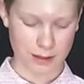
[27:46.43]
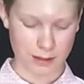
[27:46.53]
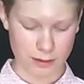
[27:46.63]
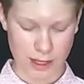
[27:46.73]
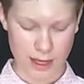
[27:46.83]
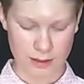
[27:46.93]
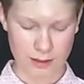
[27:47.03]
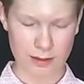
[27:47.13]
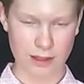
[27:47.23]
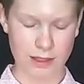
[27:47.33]
Okay, I
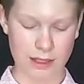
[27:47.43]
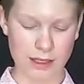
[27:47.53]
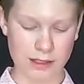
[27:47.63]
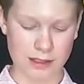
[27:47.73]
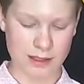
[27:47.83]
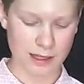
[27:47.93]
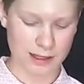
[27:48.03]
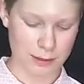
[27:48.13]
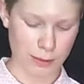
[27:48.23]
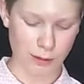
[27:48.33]
think it's the side
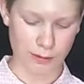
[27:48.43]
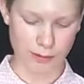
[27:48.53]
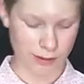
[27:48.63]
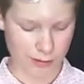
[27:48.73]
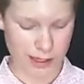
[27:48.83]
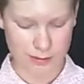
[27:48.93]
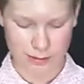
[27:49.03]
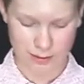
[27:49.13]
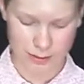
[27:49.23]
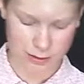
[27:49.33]
that's probably wet.
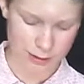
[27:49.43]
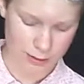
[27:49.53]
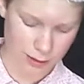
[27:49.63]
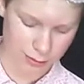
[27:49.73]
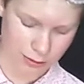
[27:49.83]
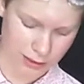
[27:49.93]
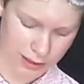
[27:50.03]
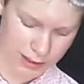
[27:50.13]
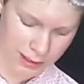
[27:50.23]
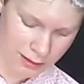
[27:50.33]
I'm just gonna try both
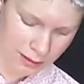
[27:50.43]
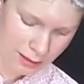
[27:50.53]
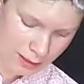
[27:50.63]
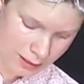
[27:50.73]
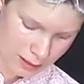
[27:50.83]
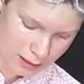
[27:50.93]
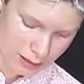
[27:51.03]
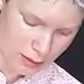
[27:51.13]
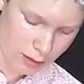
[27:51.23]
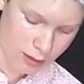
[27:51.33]
sides again.
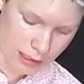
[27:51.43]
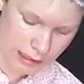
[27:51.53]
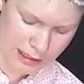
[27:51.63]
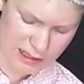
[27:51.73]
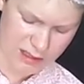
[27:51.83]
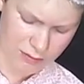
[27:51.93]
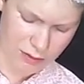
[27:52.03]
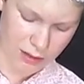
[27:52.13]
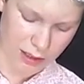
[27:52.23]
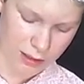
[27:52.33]
Okay, that
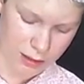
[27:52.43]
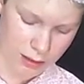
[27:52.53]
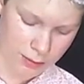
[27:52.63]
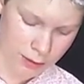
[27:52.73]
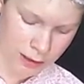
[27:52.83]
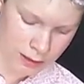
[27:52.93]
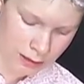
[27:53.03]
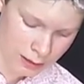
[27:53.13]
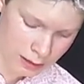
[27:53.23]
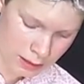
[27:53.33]
was a lot harder to put in.
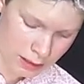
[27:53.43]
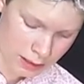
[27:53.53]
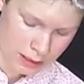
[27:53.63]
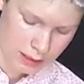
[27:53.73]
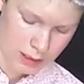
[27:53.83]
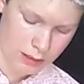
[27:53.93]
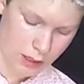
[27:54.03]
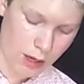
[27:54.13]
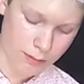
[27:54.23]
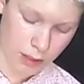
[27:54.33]

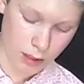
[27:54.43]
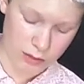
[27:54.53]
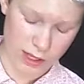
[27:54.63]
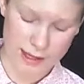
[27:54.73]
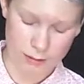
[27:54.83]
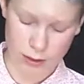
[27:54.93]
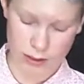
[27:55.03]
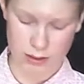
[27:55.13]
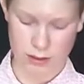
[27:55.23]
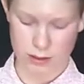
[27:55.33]
Oh no, that
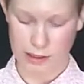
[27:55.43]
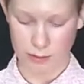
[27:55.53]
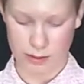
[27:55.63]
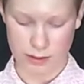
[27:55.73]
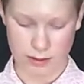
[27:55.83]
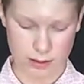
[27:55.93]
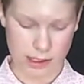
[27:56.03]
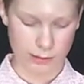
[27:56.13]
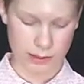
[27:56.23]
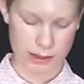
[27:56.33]
one's
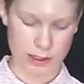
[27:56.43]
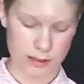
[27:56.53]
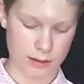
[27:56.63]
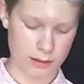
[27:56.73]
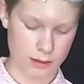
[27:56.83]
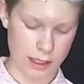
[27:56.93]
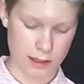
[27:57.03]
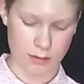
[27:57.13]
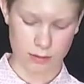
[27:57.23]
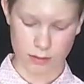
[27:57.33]
it. Okay,
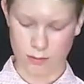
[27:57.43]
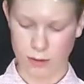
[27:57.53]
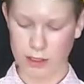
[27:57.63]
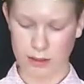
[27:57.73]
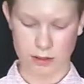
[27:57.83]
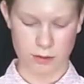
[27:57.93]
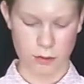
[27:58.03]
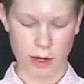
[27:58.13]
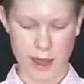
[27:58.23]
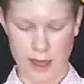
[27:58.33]
the one that's
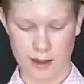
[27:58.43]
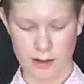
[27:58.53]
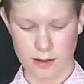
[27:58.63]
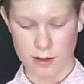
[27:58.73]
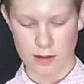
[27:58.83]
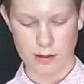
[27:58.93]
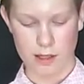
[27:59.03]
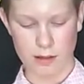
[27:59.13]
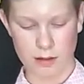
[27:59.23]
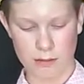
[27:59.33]
dry.
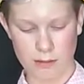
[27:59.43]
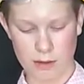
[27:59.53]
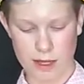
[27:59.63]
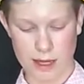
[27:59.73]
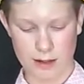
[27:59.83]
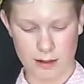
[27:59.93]
Gotta remember that.